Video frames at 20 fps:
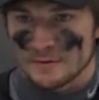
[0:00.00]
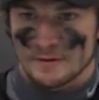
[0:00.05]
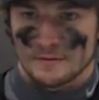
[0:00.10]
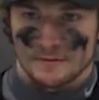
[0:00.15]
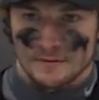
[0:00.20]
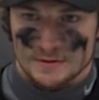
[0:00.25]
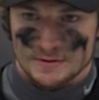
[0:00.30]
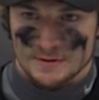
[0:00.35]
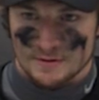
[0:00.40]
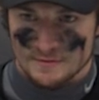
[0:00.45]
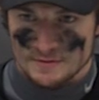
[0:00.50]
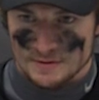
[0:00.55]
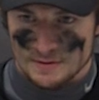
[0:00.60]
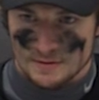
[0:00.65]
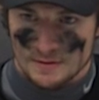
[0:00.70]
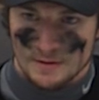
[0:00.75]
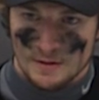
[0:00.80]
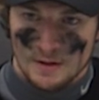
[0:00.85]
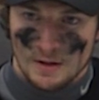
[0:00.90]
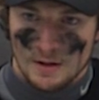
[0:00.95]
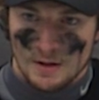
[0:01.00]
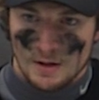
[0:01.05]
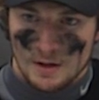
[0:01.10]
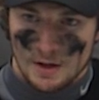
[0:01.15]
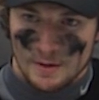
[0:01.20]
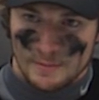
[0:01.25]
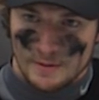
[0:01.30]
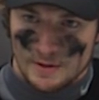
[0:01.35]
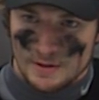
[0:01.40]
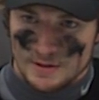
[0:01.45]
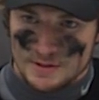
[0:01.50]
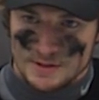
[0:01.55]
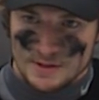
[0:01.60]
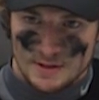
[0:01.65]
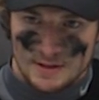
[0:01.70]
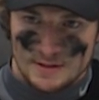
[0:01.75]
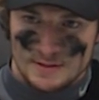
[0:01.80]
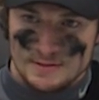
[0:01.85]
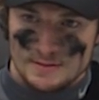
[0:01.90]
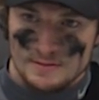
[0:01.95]
we give ourselves a better
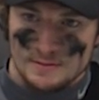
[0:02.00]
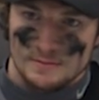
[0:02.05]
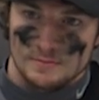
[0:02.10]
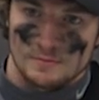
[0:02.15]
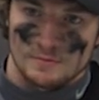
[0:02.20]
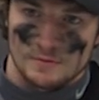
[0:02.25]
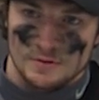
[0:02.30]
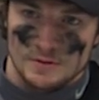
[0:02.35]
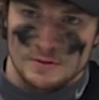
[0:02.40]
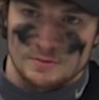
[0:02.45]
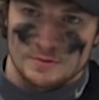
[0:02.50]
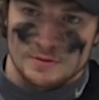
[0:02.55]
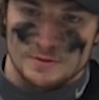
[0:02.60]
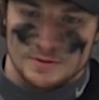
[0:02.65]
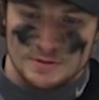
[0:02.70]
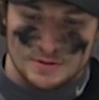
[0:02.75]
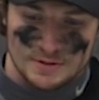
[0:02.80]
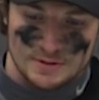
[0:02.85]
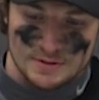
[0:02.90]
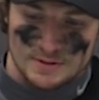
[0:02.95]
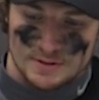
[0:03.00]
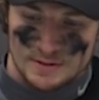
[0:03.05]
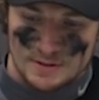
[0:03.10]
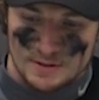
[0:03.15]
chance, and we just